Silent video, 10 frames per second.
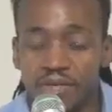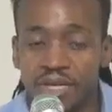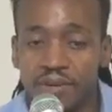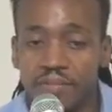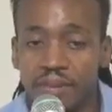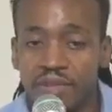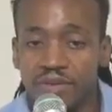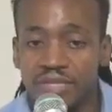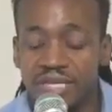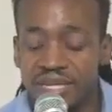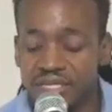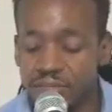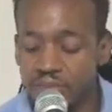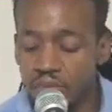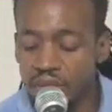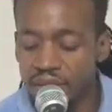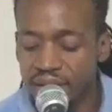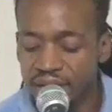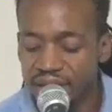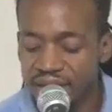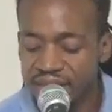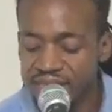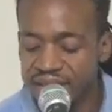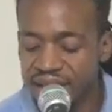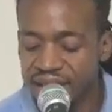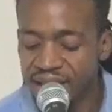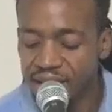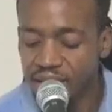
We talk about mothers needing support is that